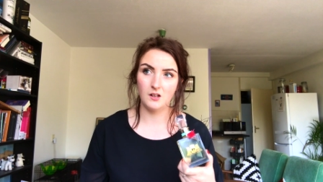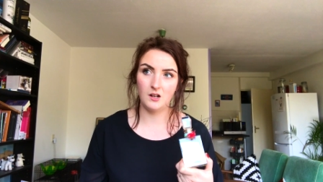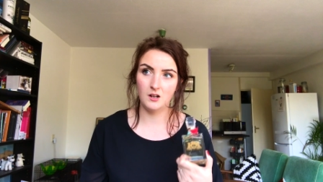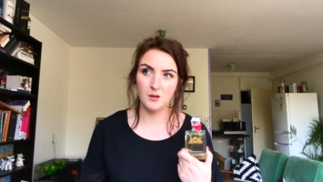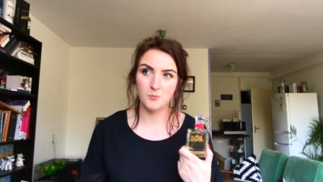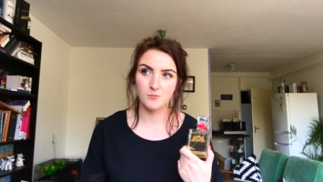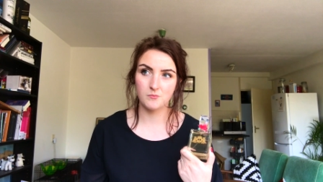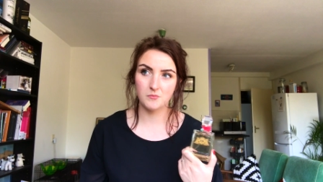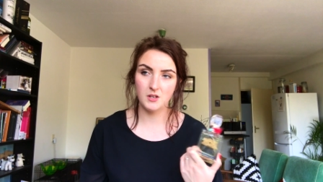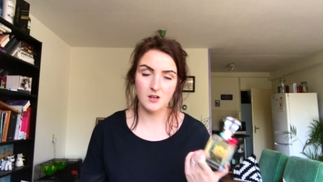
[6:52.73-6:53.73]

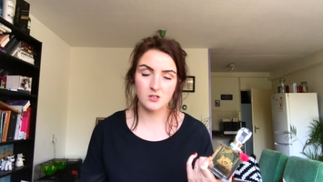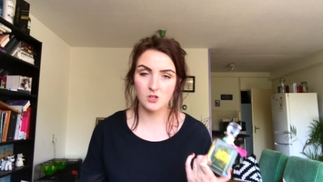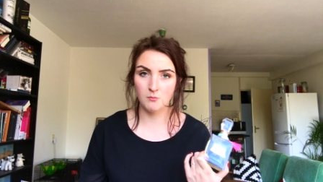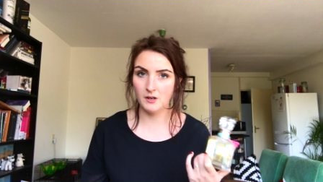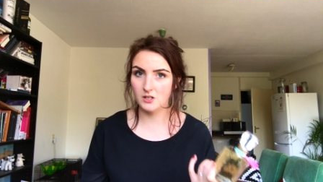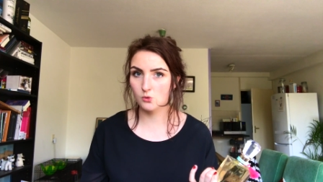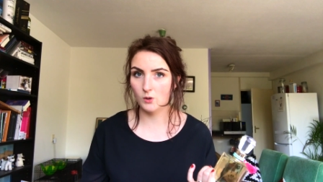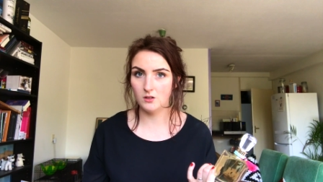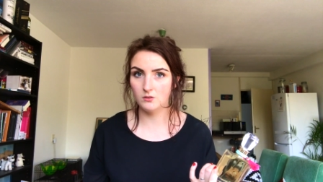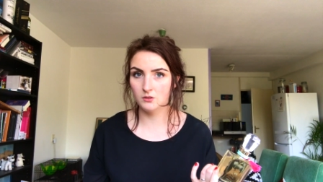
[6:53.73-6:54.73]
Yeah, so might as
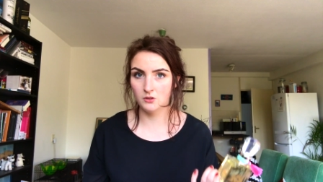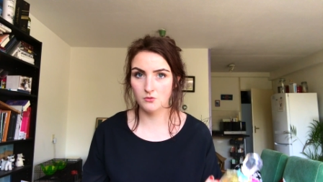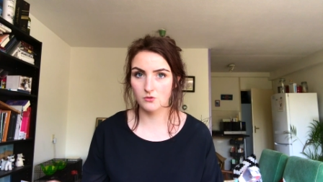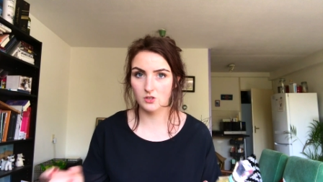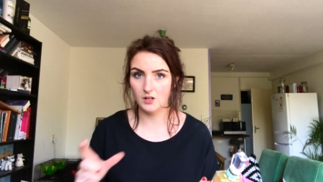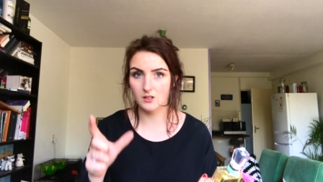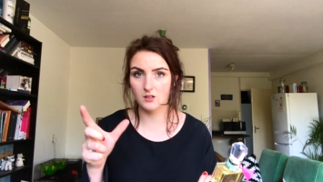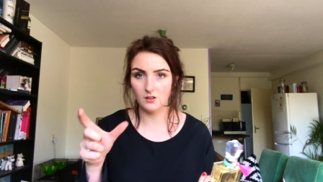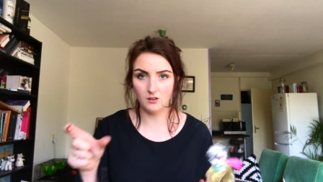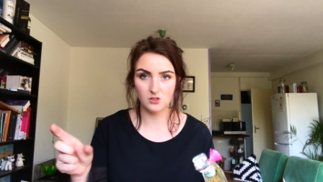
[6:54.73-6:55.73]
well use
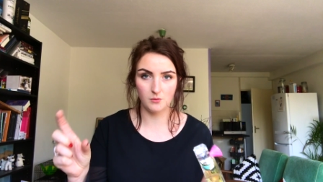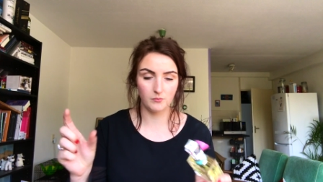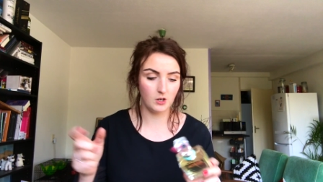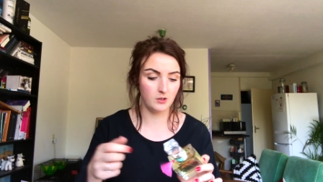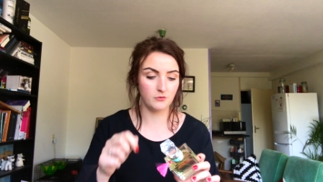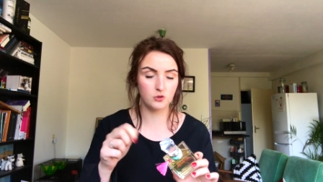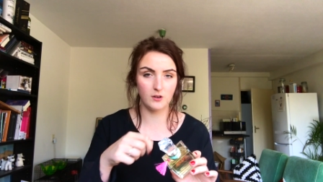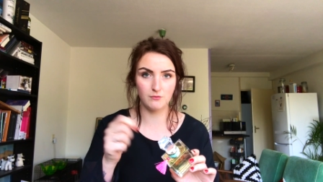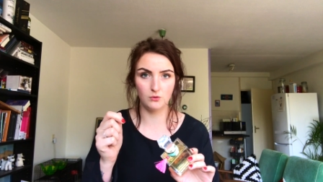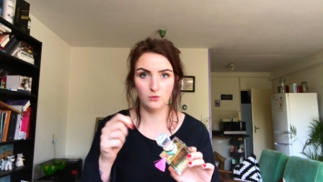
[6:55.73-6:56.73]
like some kind of
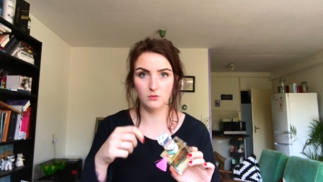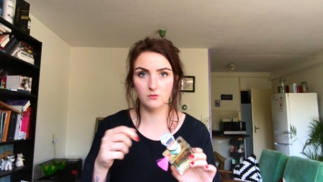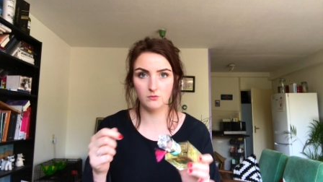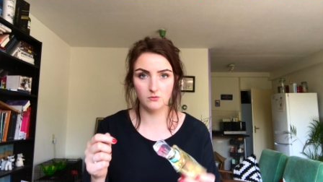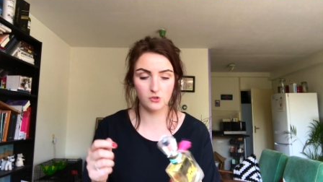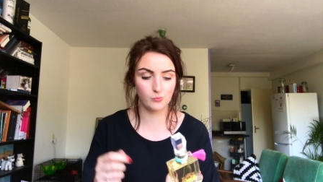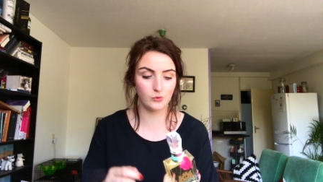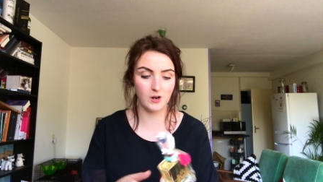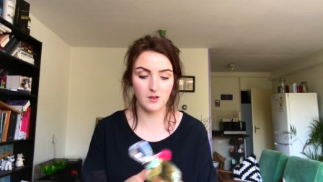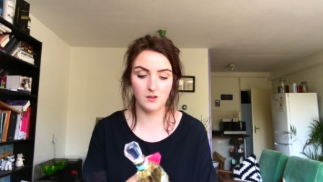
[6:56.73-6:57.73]
travel
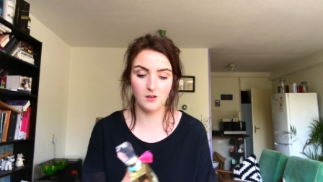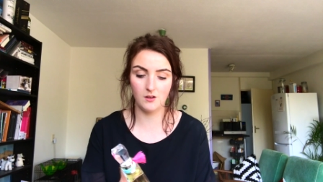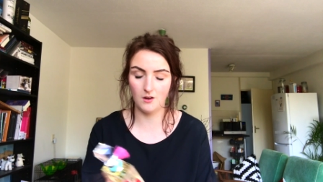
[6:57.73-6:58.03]
spray